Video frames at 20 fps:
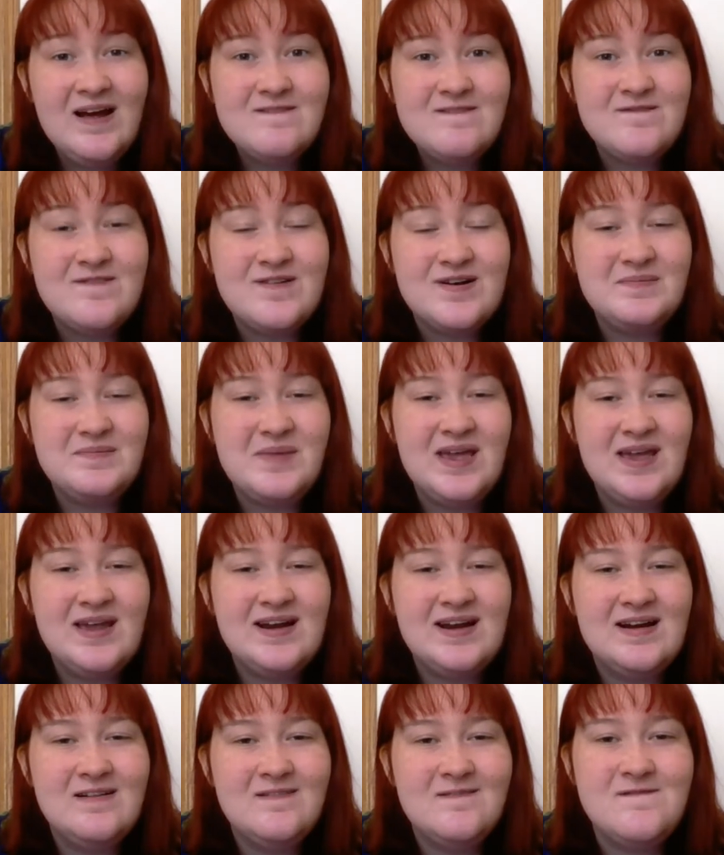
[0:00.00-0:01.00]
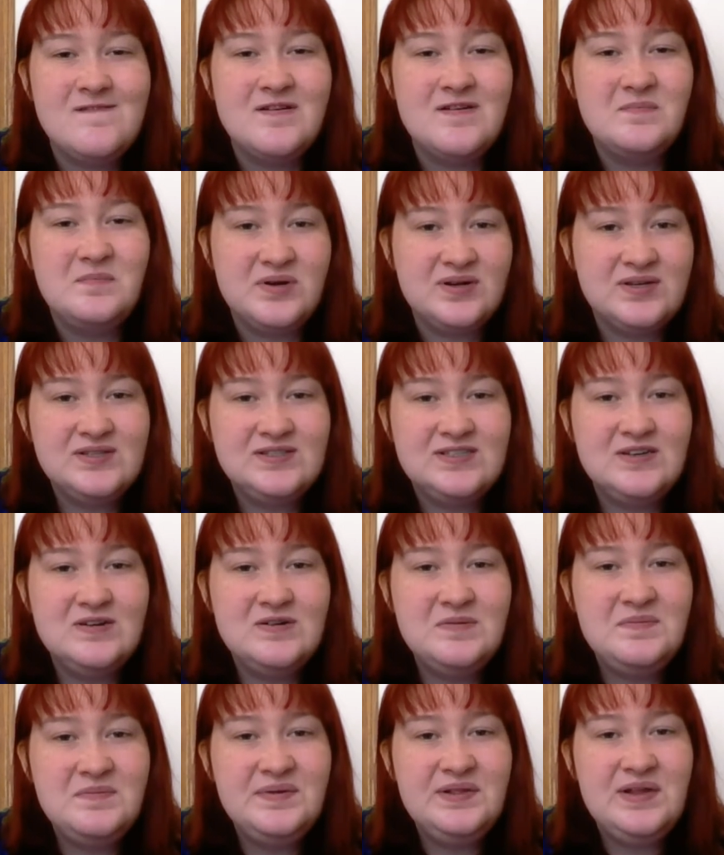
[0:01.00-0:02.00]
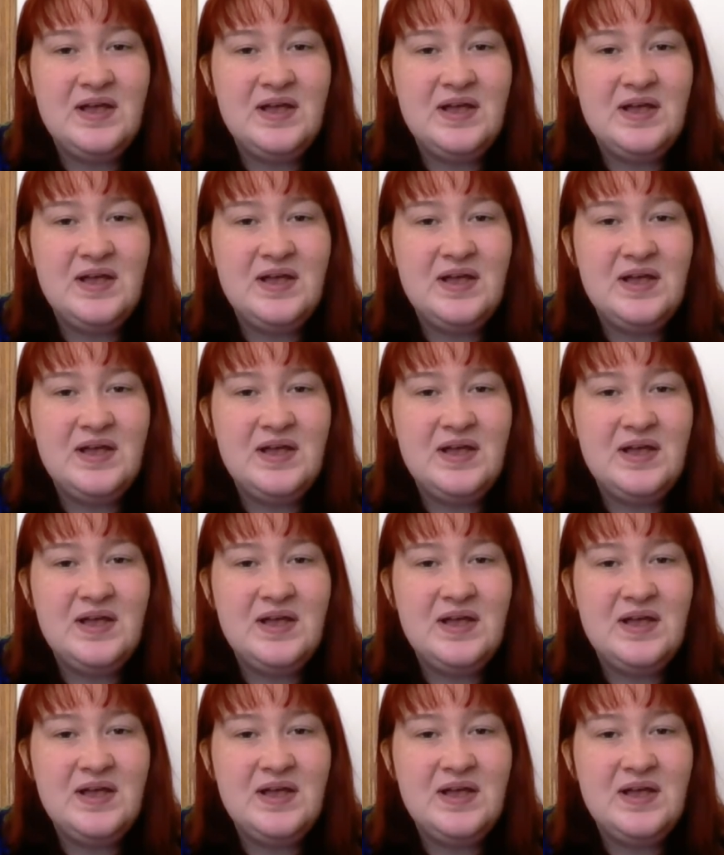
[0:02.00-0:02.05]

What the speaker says: for me for BookTube.